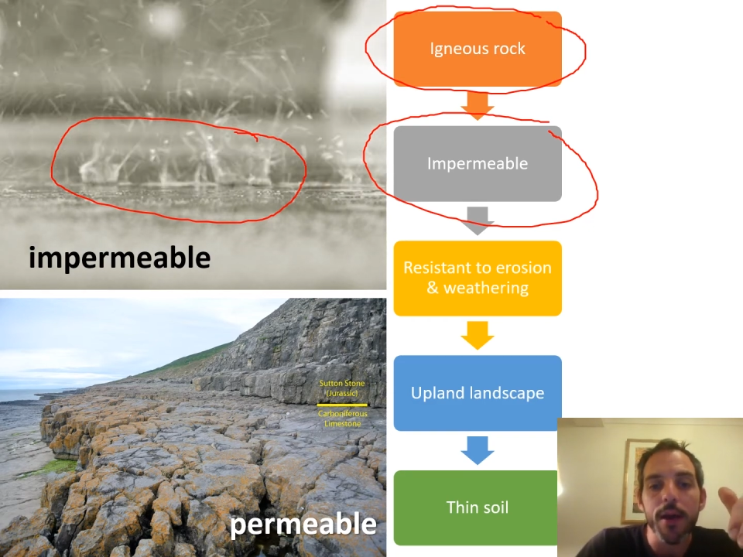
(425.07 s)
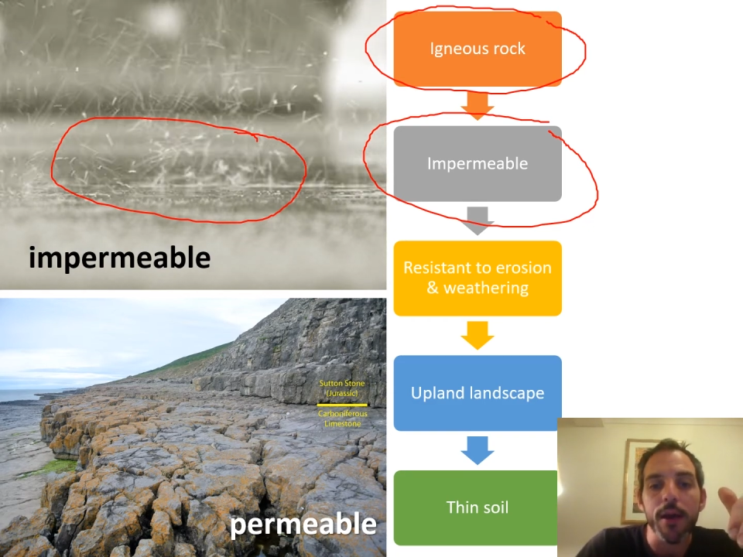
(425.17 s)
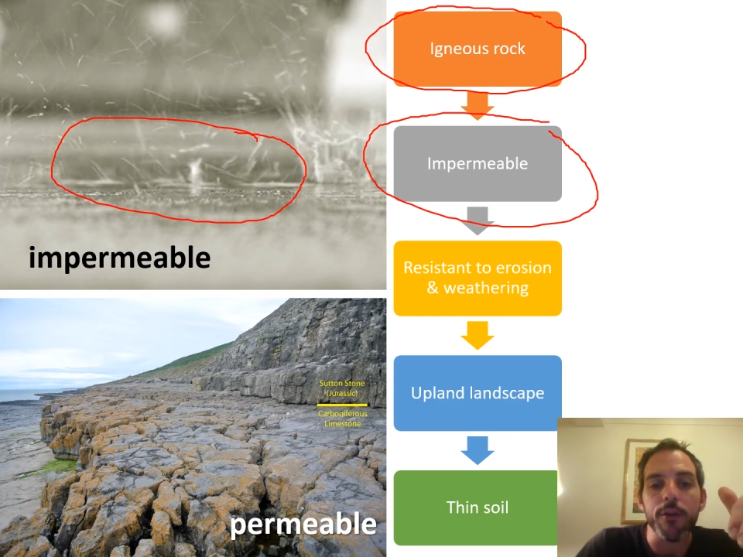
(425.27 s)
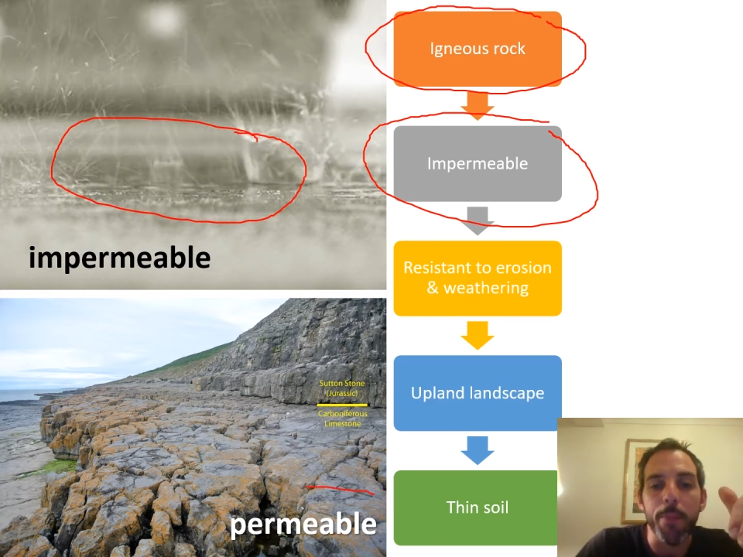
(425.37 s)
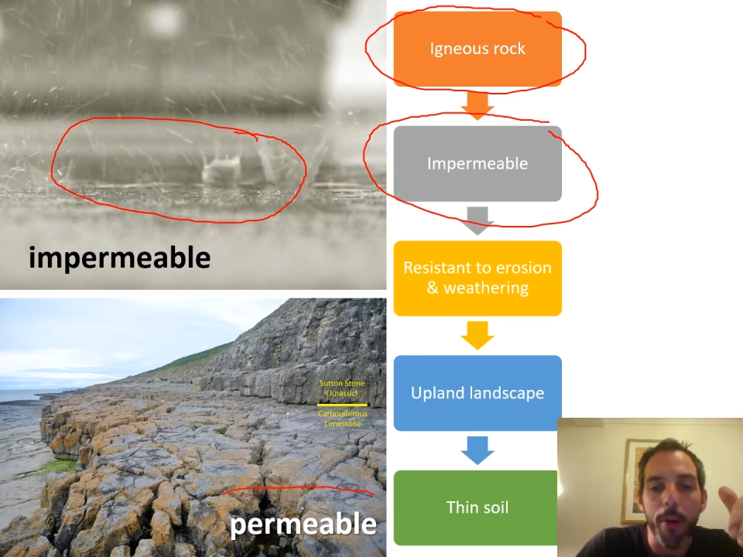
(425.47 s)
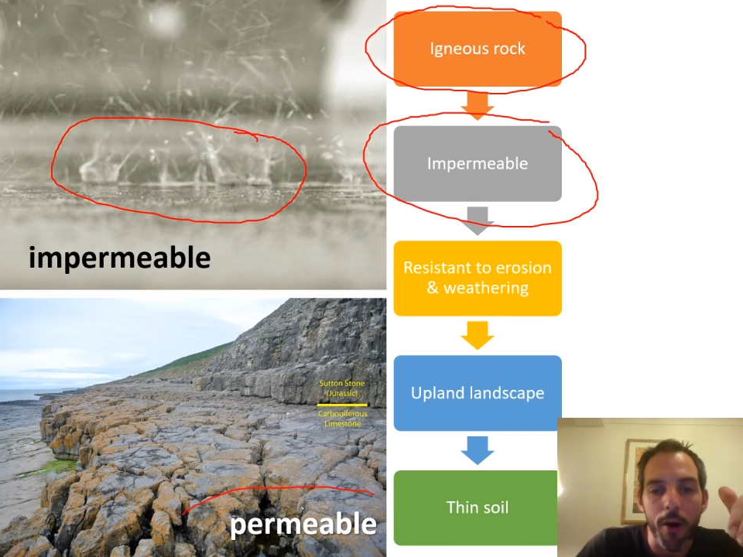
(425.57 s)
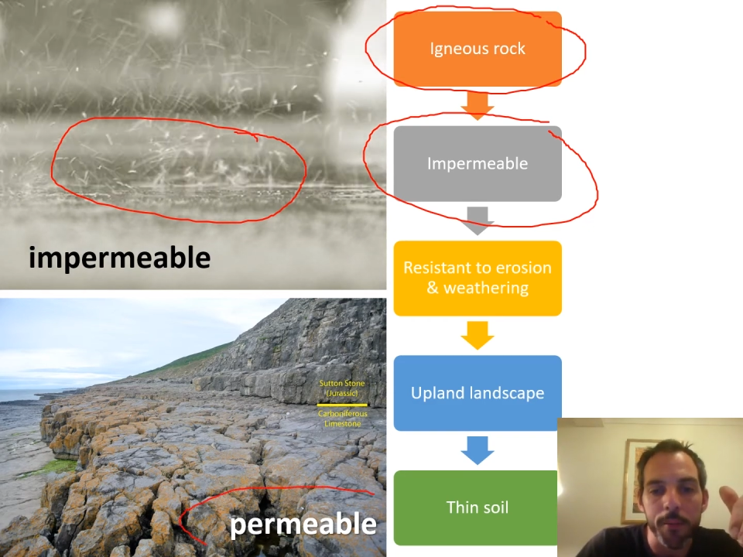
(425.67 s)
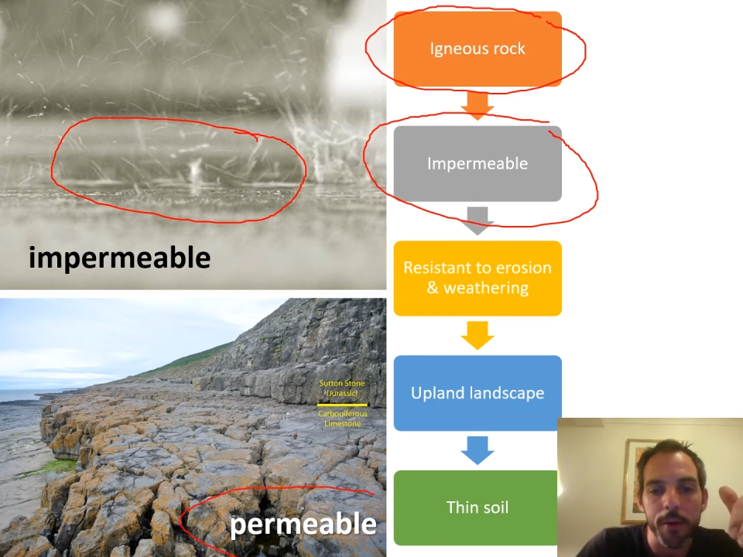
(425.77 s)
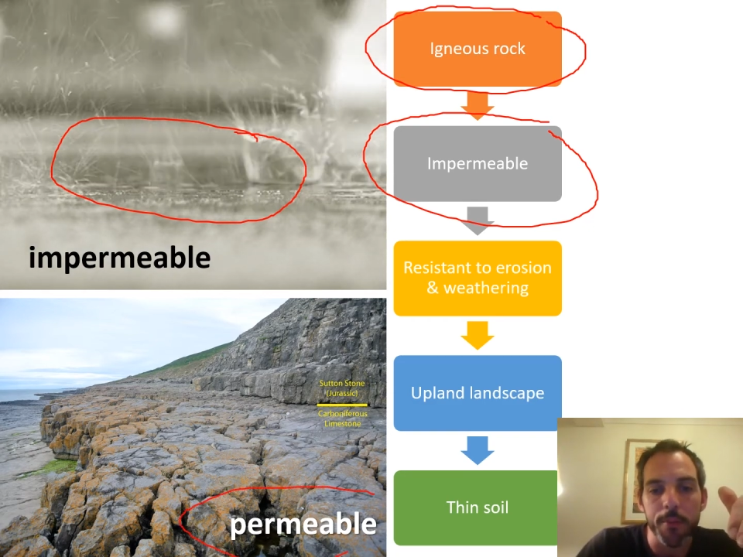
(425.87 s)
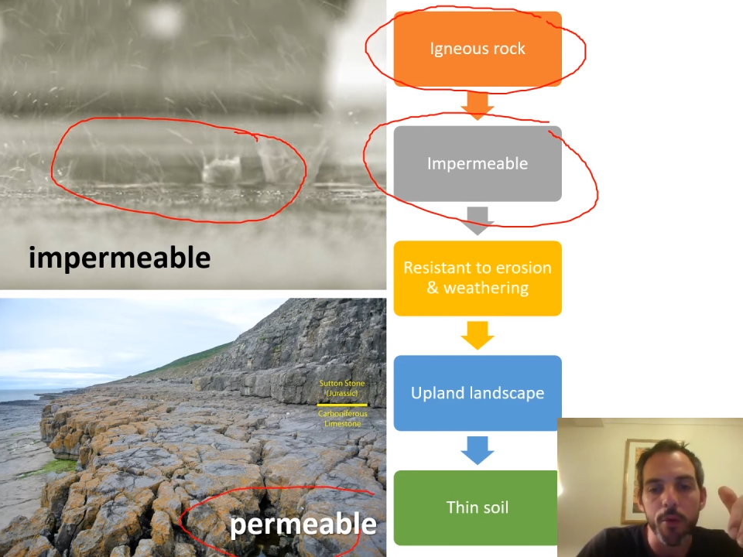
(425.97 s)
is
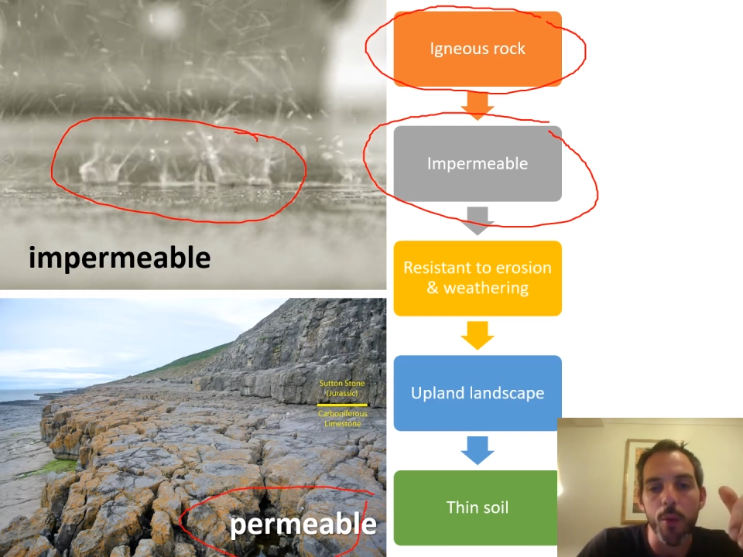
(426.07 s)
permeable,